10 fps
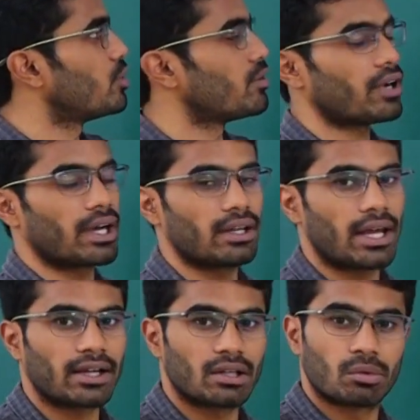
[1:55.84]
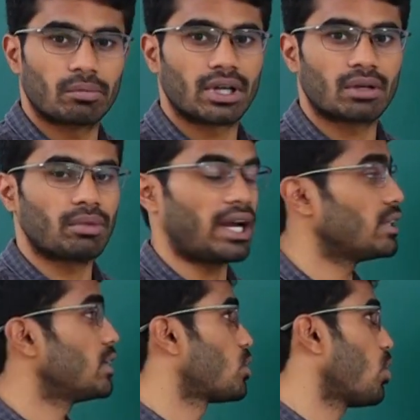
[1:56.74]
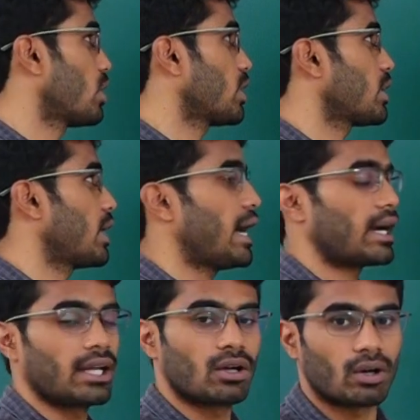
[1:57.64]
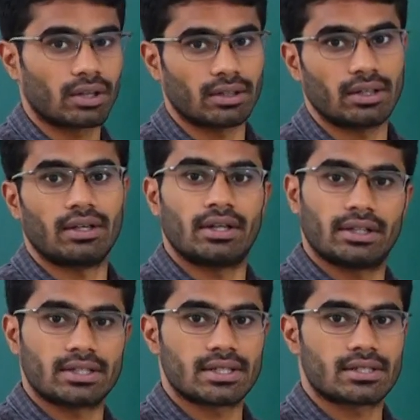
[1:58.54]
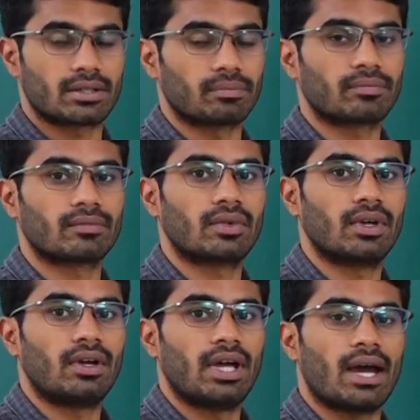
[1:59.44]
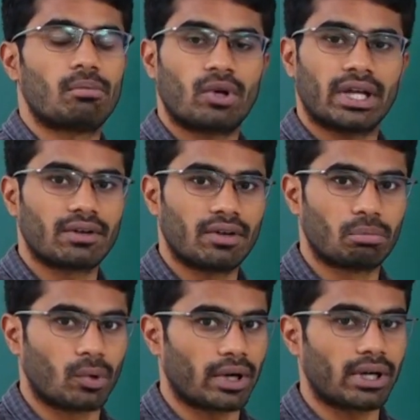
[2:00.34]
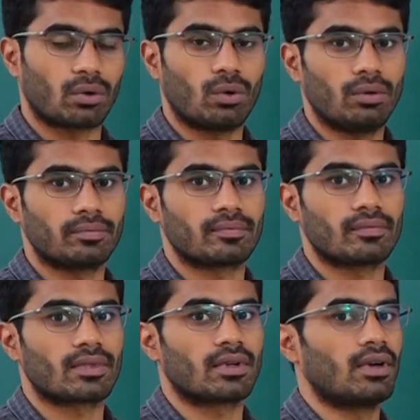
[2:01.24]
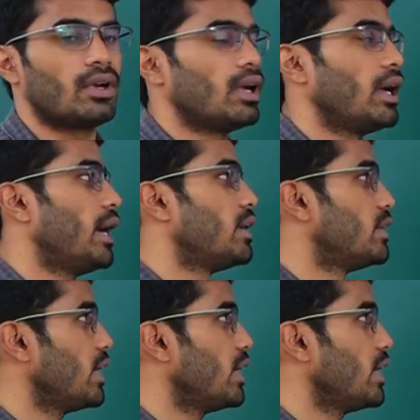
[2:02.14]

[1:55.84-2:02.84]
with the final angular momentum and the torque acting on the system about a given point O, and